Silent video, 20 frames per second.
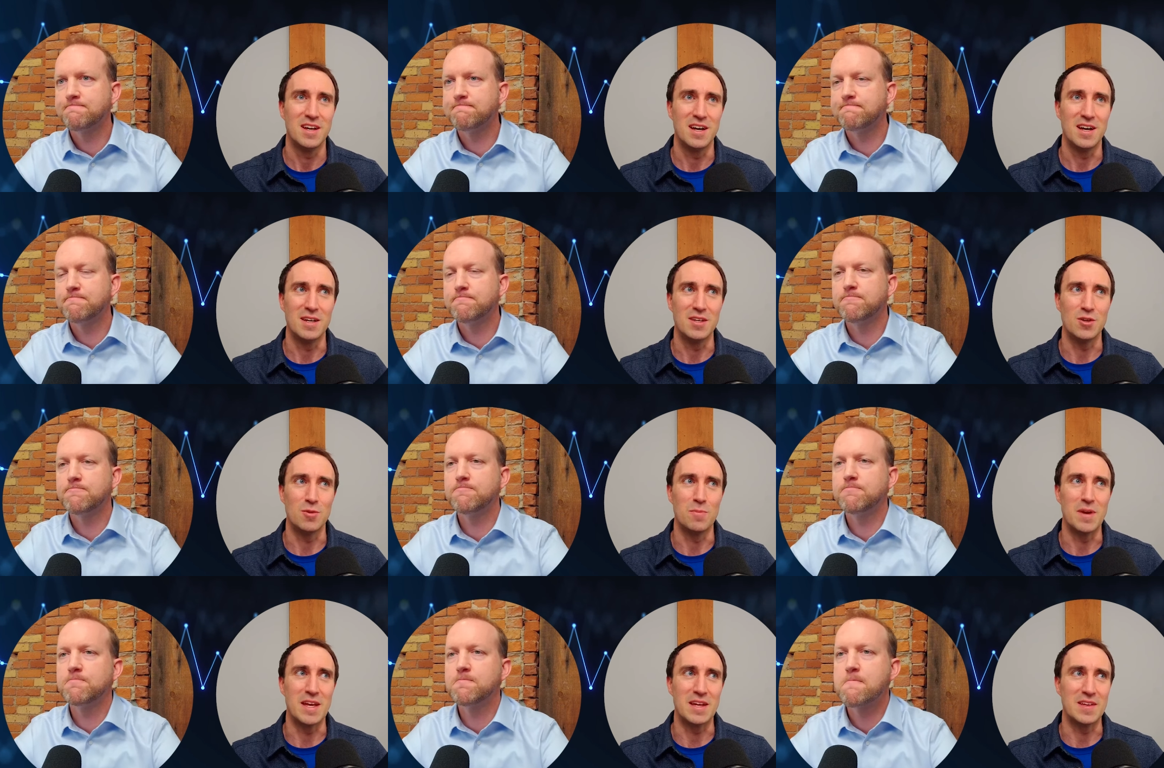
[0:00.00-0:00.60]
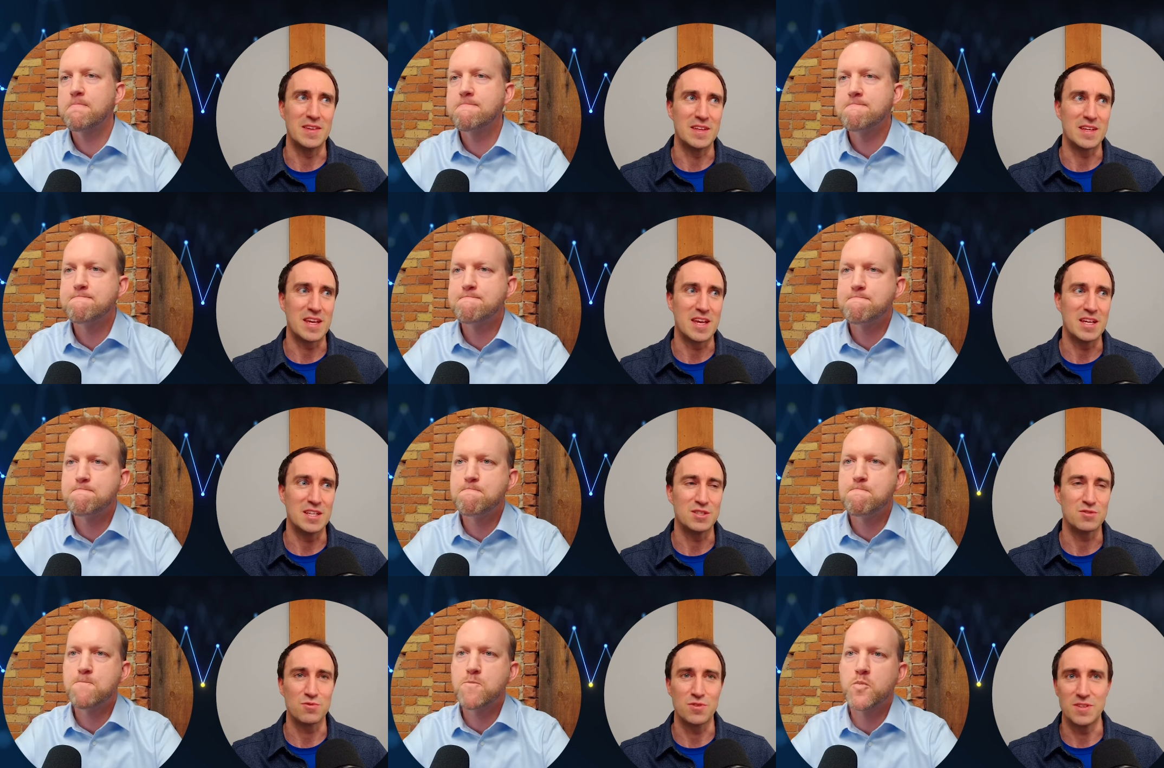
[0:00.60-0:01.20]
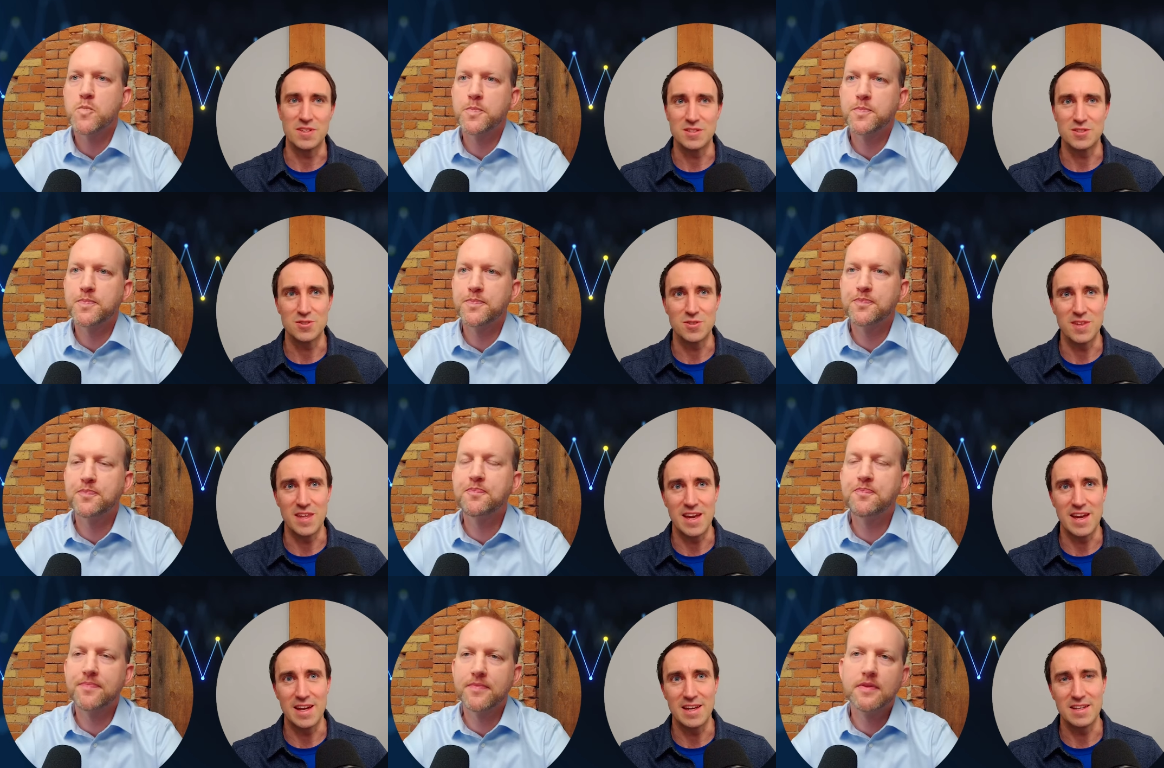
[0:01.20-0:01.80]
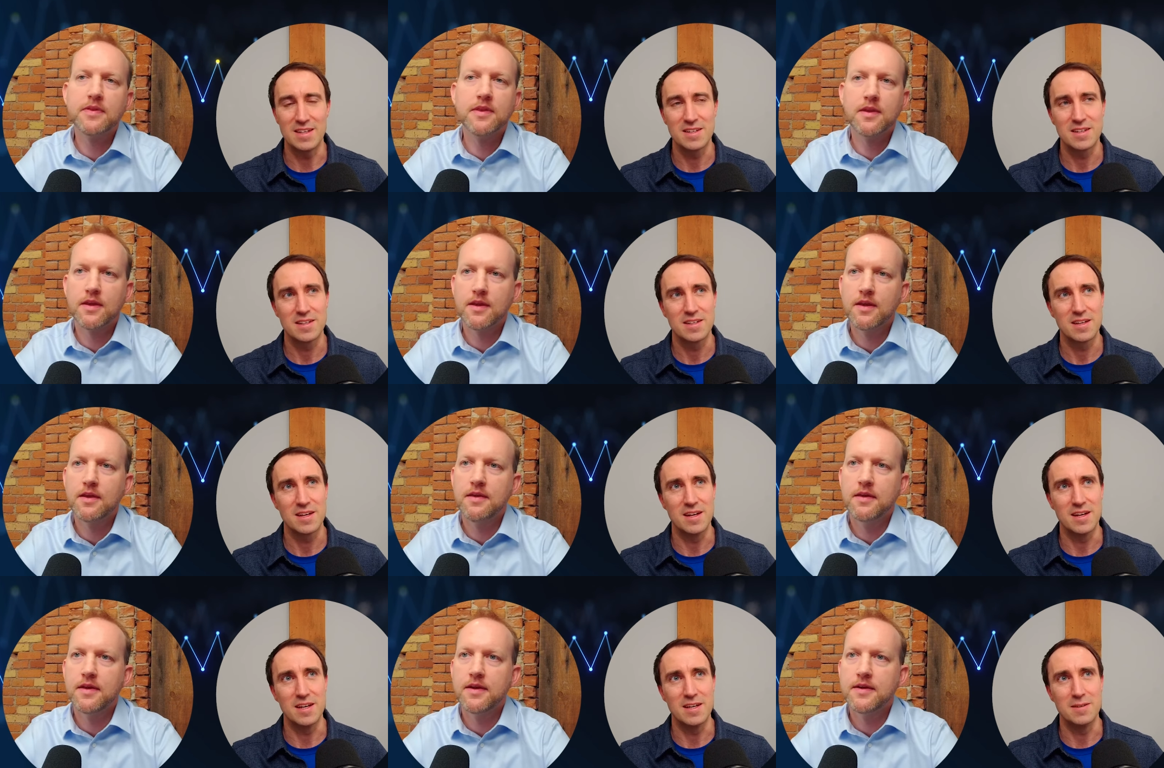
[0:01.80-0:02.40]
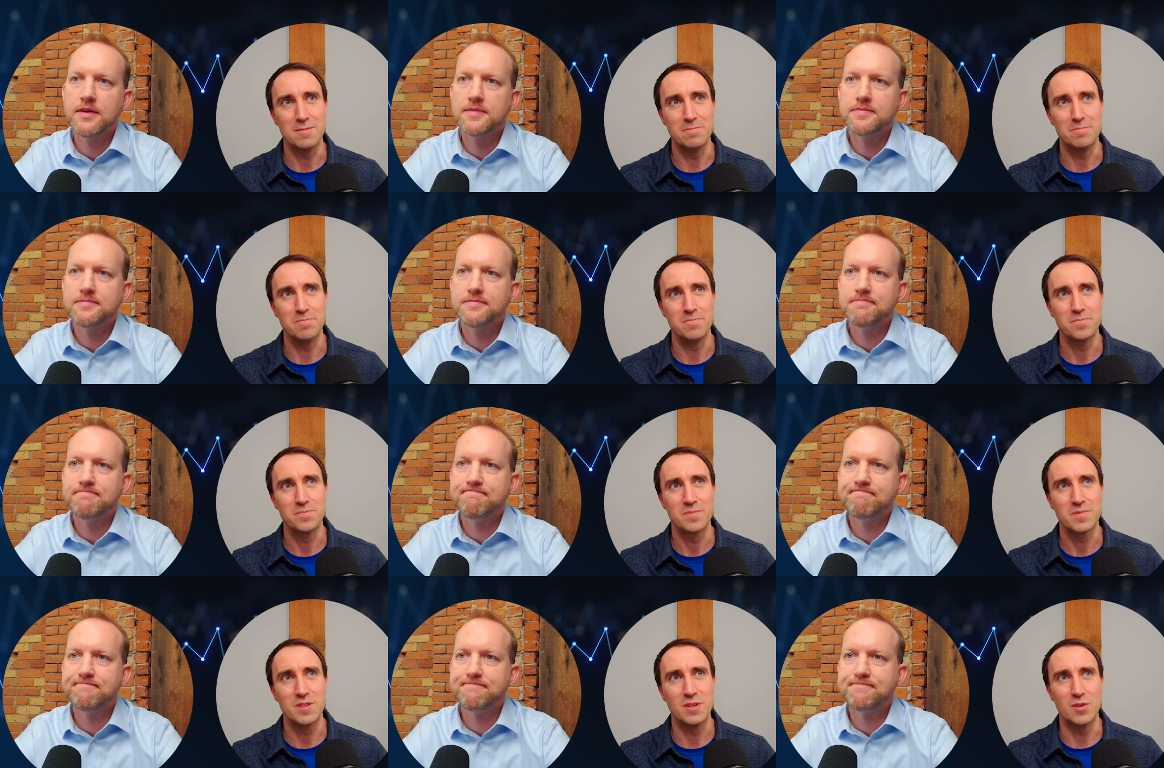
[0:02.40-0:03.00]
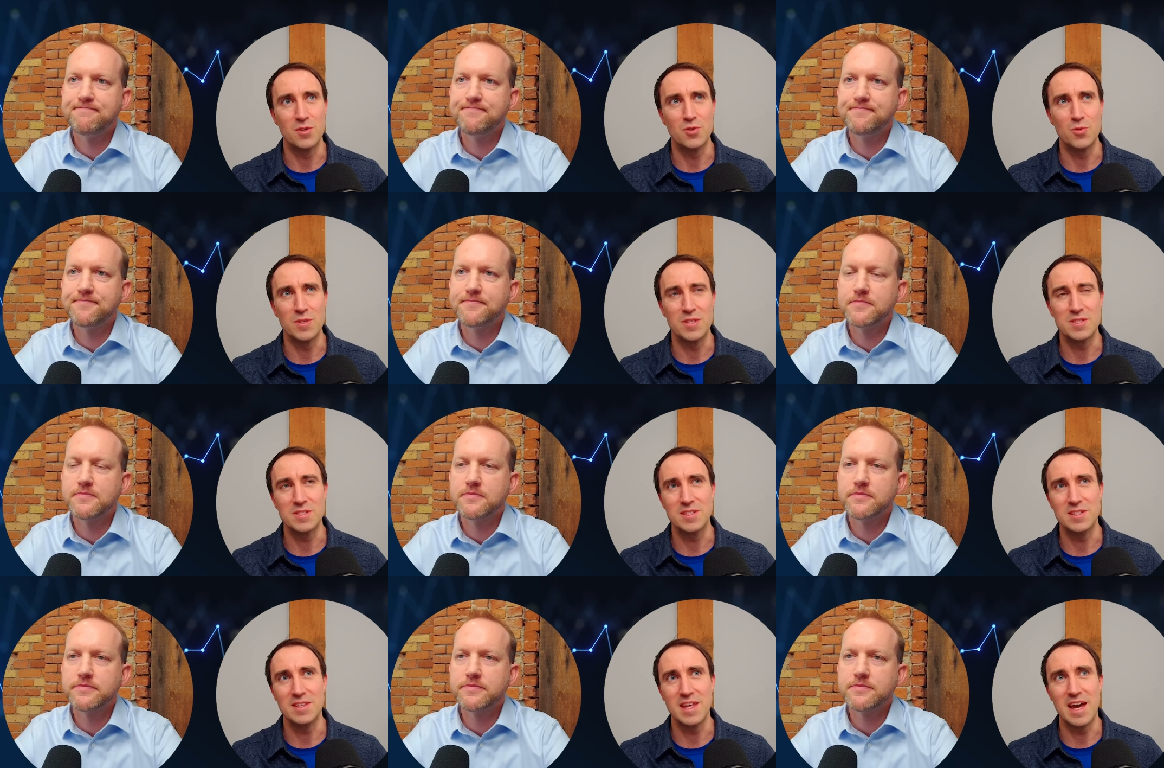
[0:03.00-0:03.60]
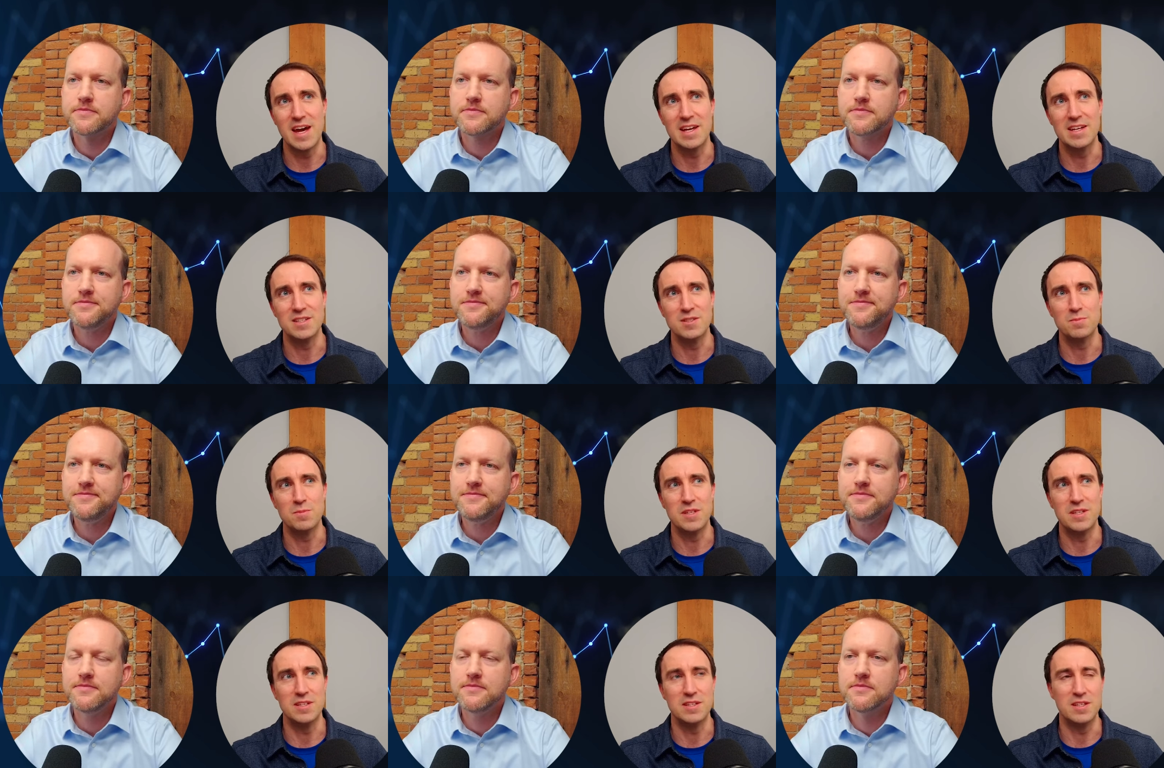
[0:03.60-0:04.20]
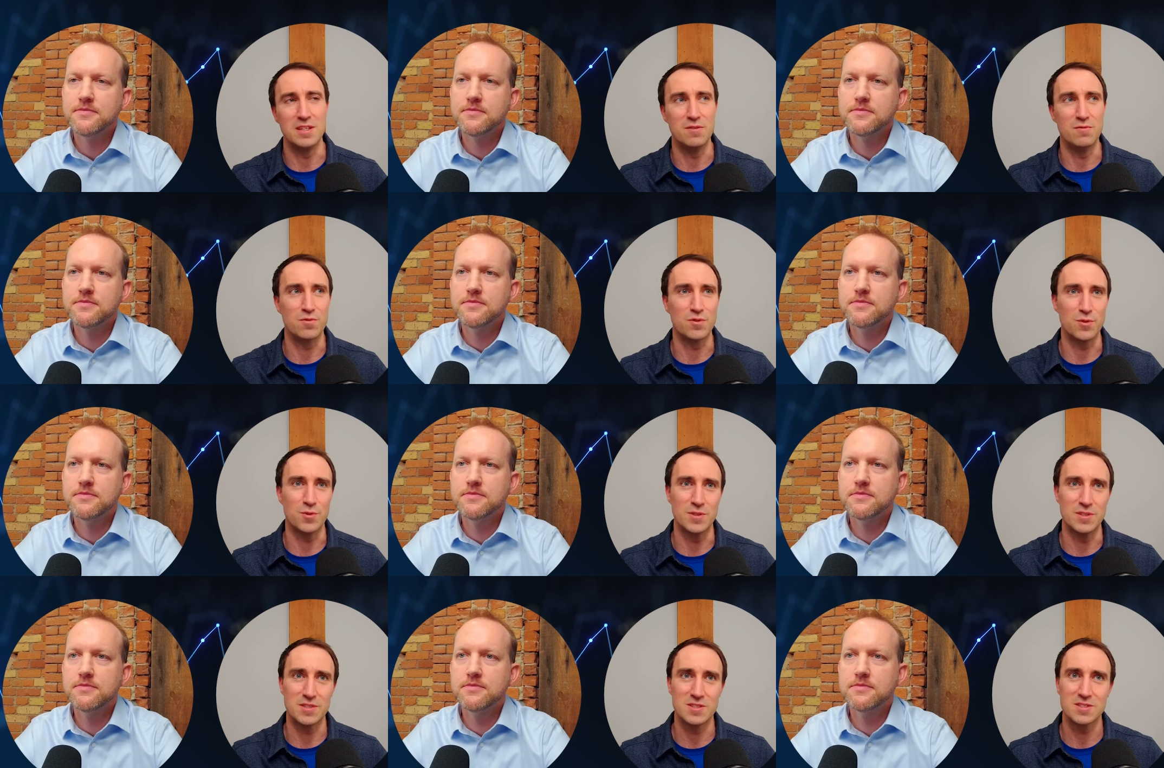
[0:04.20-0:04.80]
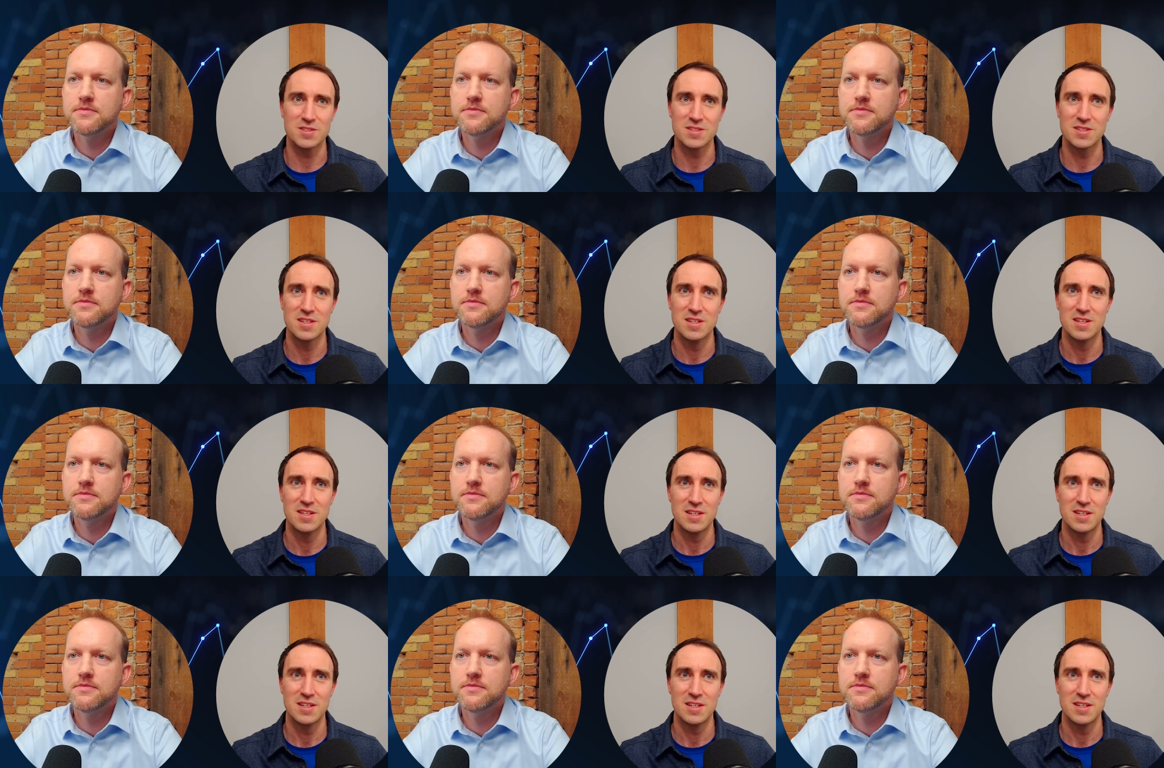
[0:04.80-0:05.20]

Speaker 1: uh, you know, making the case for this or that. Um, you know, do we see that as being an influence?